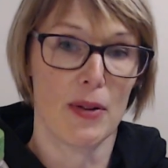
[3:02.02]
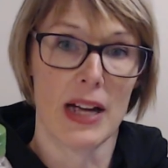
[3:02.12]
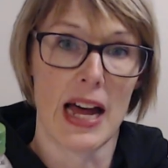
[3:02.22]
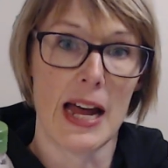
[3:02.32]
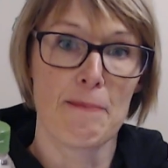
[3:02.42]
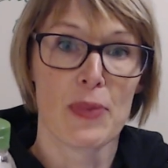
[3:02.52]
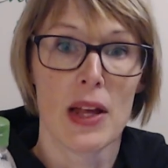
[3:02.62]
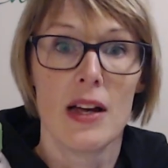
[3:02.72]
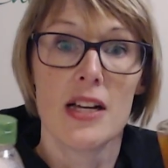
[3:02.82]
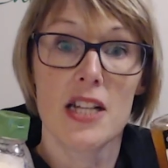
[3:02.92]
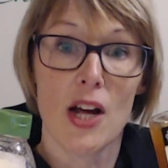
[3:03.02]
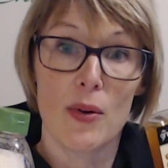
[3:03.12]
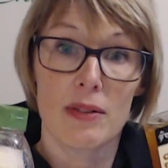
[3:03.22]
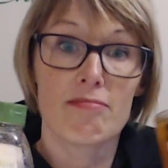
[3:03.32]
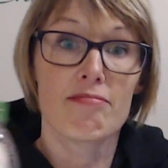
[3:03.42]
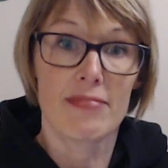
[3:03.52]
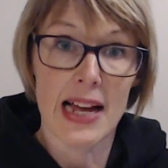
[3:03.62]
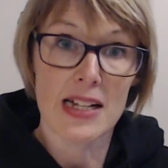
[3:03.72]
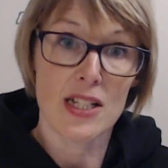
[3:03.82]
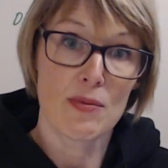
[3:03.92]
okay? So
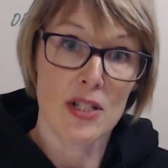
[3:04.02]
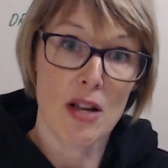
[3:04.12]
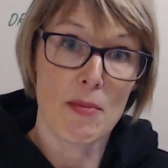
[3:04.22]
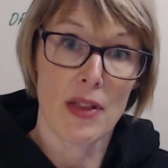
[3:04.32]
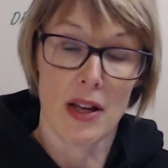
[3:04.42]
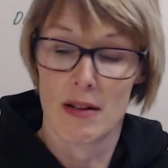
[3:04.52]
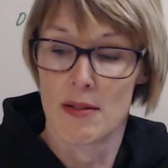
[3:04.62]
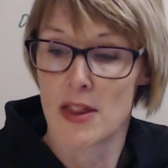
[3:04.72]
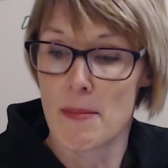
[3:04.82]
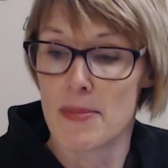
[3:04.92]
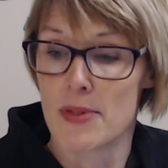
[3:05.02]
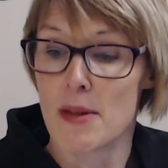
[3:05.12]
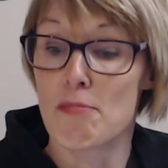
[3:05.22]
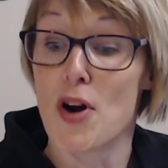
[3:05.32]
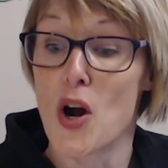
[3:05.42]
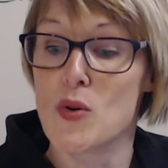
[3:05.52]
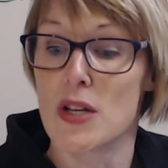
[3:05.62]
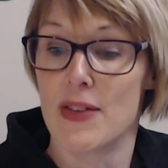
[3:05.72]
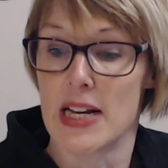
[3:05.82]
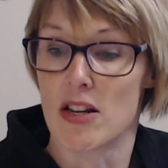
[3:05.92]
that's some of the pros
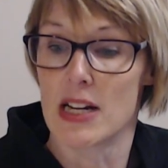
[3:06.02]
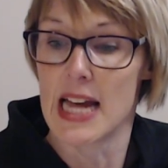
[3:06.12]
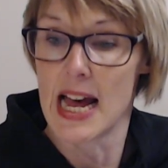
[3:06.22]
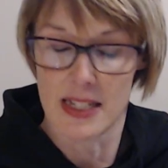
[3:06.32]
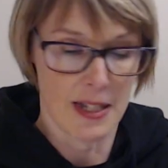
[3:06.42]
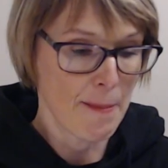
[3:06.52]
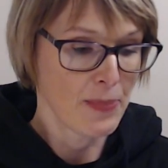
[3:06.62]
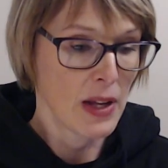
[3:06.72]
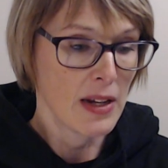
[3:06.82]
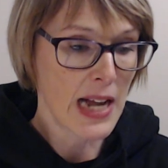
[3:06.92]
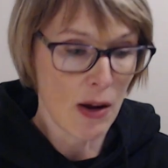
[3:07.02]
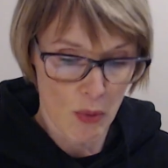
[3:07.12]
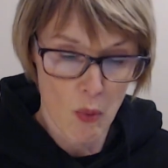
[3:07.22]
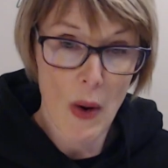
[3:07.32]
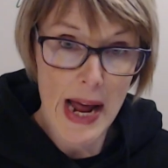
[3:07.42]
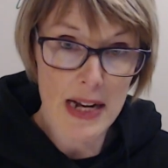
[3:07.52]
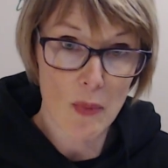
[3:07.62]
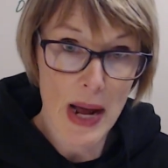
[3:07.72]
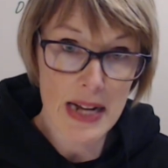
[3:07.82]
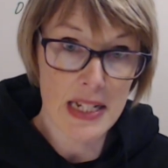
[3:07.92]
of it, I guess. Now,
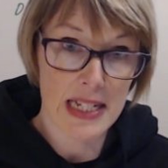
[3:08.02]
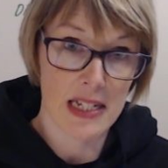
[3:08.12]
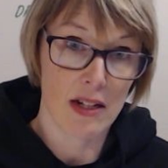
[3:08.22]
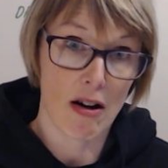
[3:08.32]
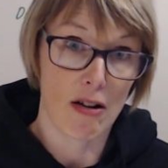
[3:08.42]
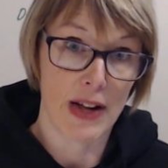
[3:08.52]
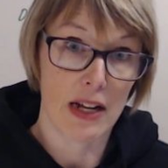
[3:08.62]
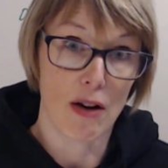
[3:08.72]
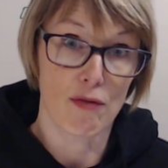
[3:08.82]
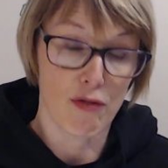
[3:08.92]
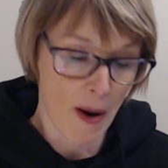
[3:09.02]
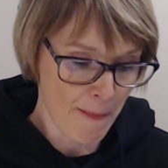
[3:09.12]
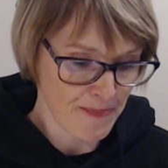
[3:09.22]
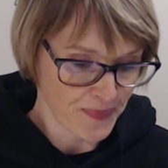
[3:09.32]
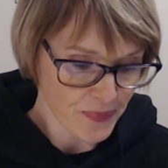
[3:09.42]
where does this agave come from?